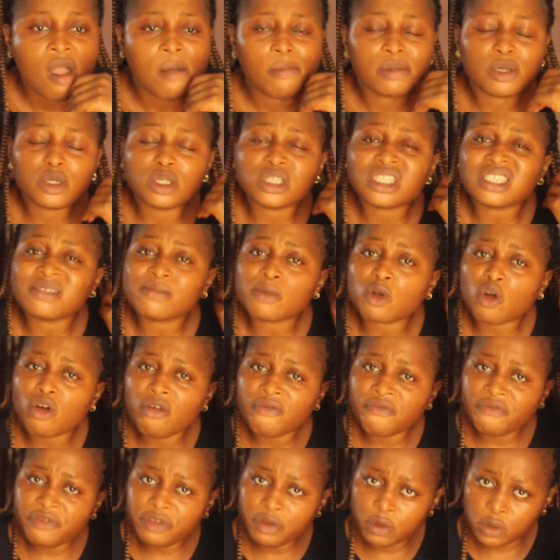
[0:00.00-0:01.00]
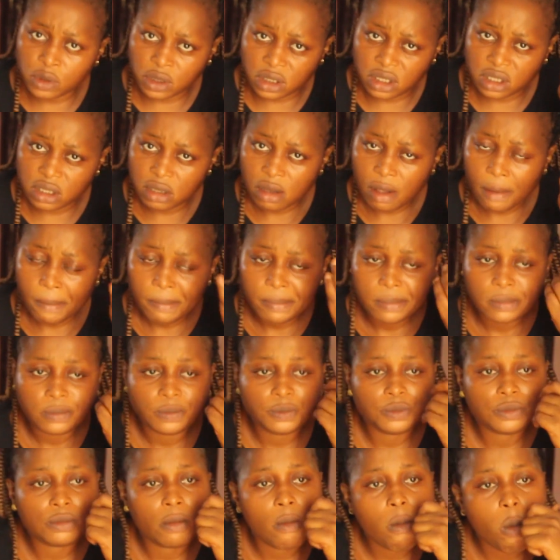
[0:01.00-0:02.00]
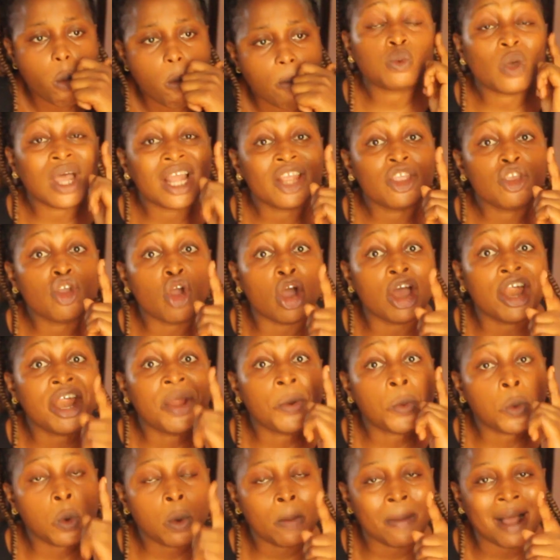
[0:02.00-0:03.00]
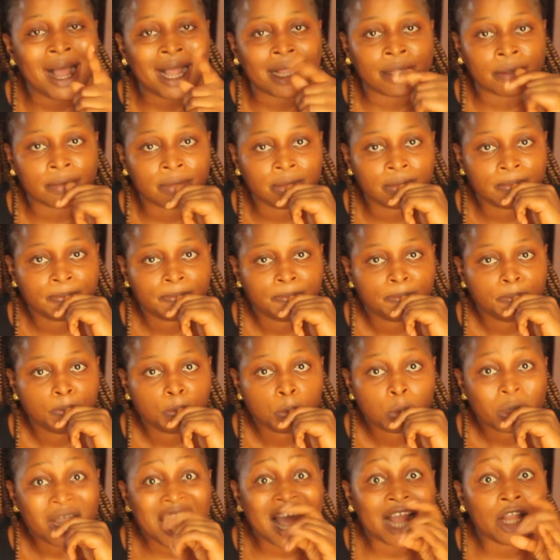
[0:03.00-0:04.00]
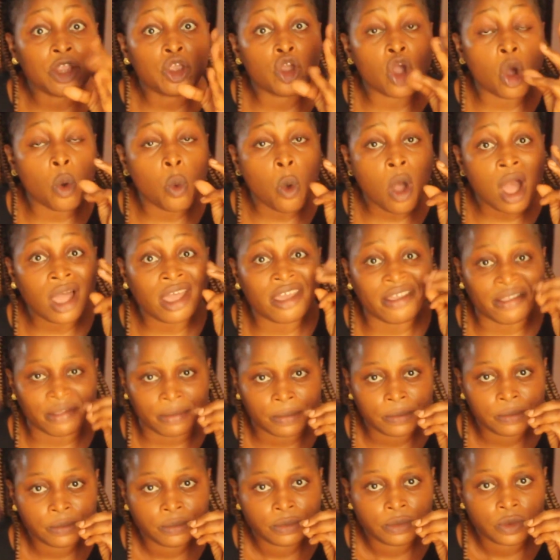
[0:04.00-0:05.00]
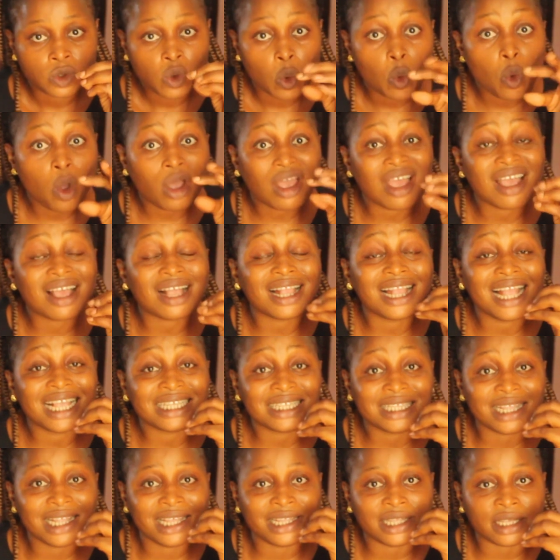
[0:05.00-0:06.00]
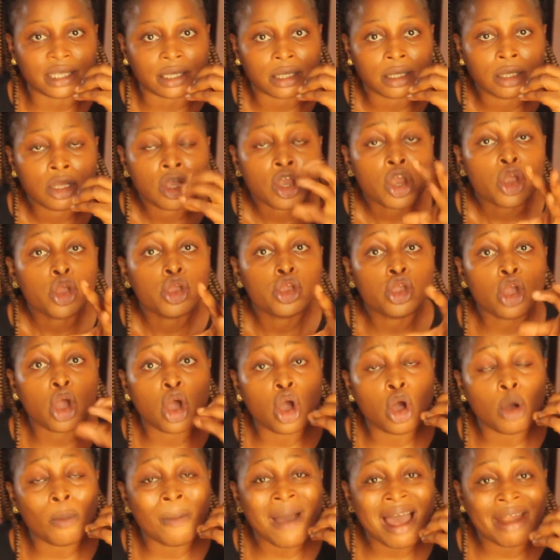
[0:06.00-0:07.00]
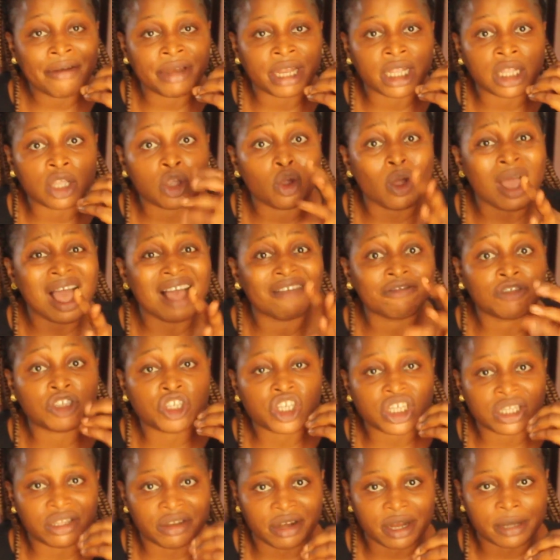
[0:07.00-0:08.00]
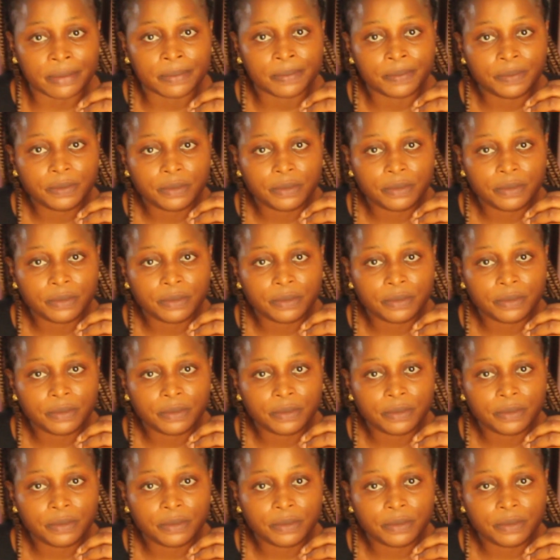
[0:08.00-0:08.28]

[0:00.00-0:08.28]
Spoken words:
Because I'm confused. When you're a woman. And you're working class lady, you're married, you have children,